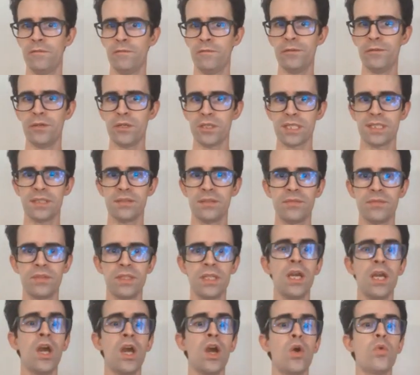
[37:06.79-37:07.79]
First,
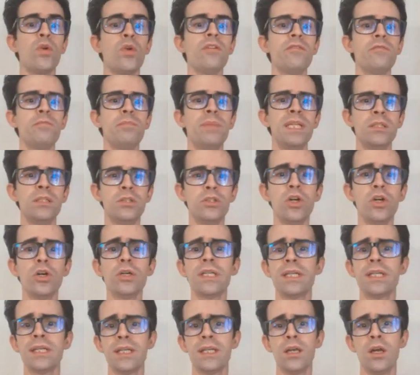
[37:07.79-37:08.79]
we have been
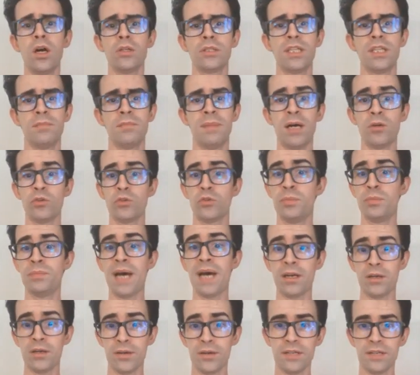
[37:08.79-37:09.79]
talking a lot about
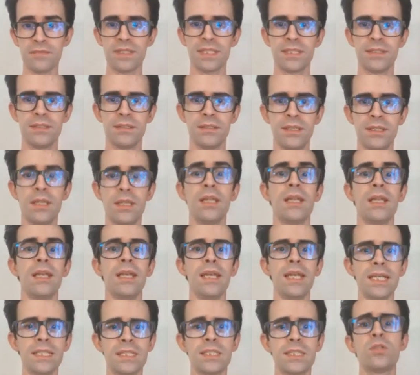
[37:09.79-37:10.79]
paragraphs.
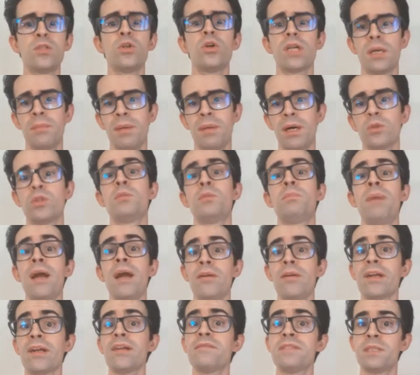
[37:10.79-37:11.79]
Let's talk about
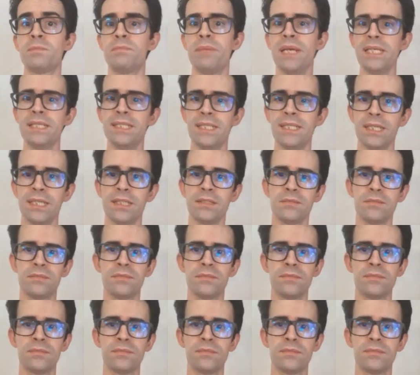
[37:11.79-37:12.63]
paragraph spacing.